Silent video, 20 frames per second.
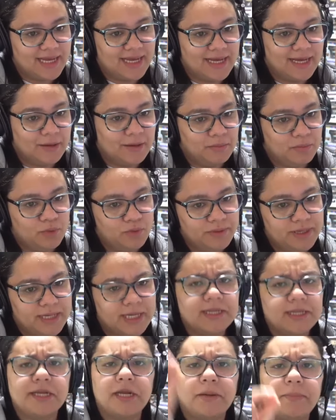moving a
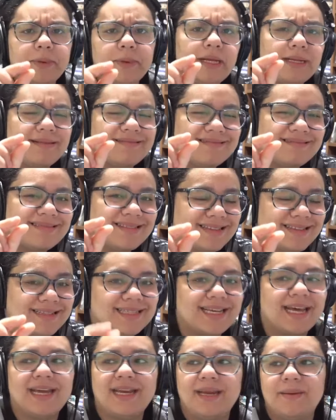little bit, a
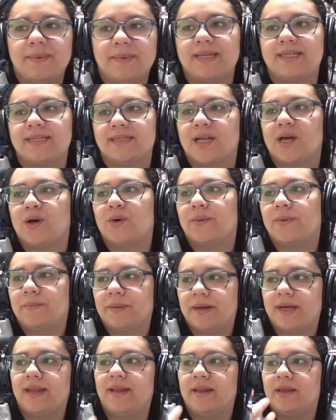tiny bit slow.
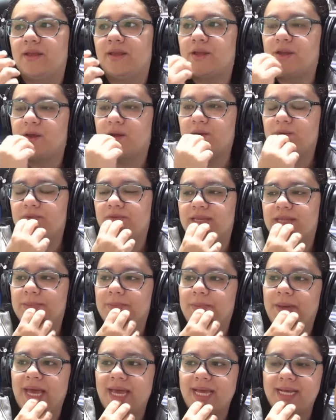But, you know, the
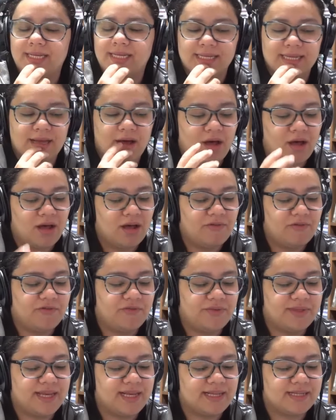pace of
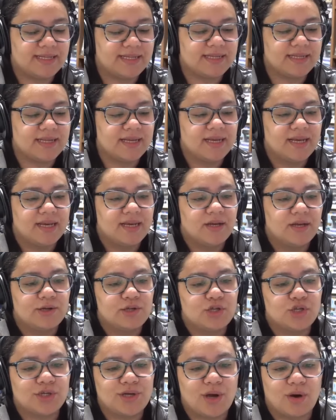this
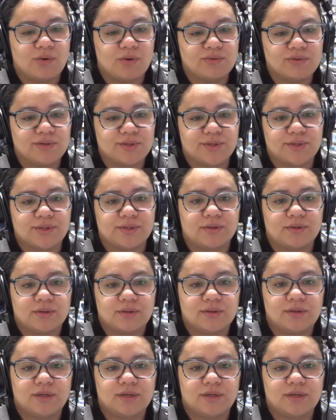show's, you